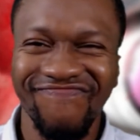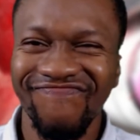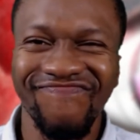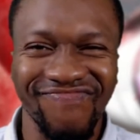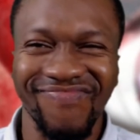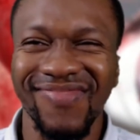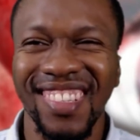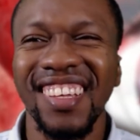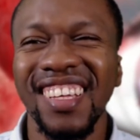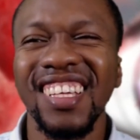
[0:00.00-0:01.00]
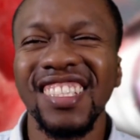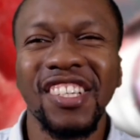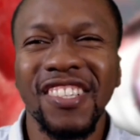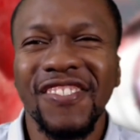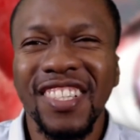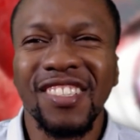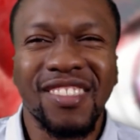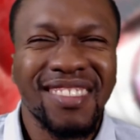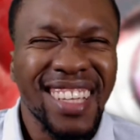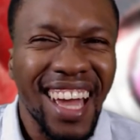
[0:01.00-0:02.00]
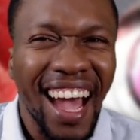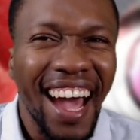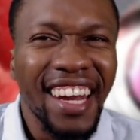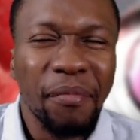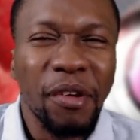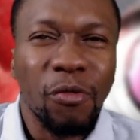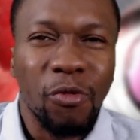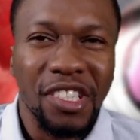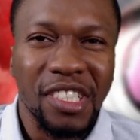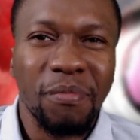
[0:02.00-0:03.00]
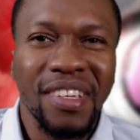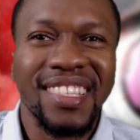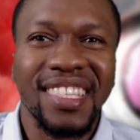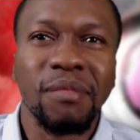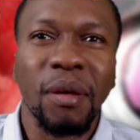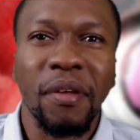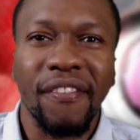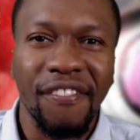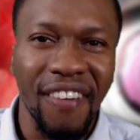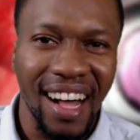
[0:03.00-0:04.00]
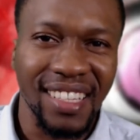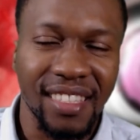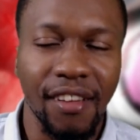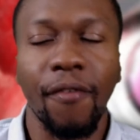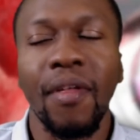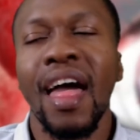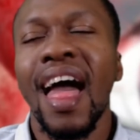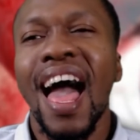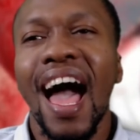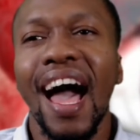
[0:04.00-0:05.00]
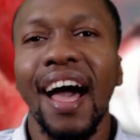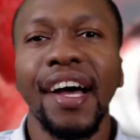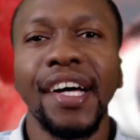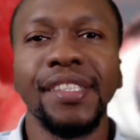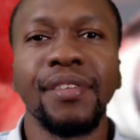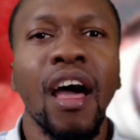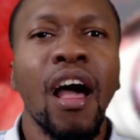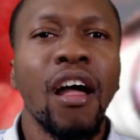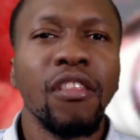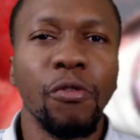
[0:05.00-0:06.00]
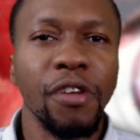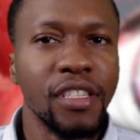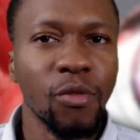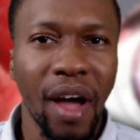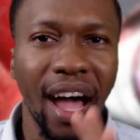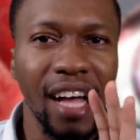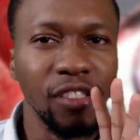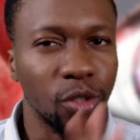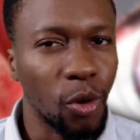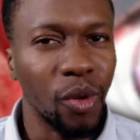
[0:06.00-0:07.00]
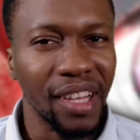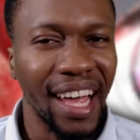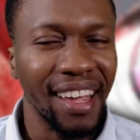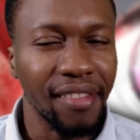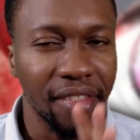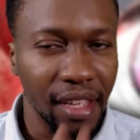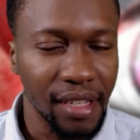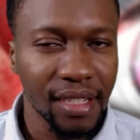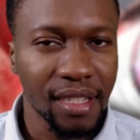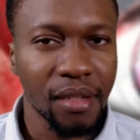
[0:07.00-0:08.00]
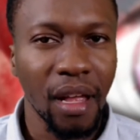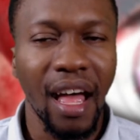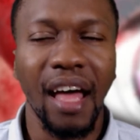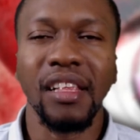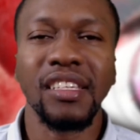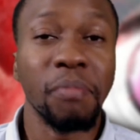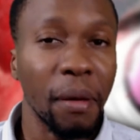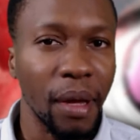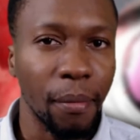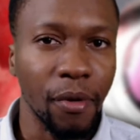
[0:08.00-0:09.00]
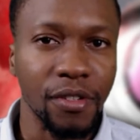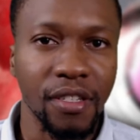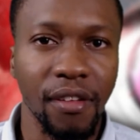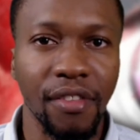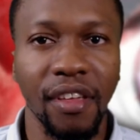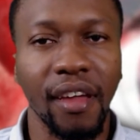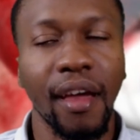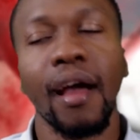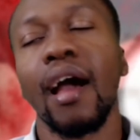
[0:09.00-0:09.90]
it just feels kind of a bit rushed. The pacing seems a bit faster. And the reason why I don't like this, and this might be a personal thing,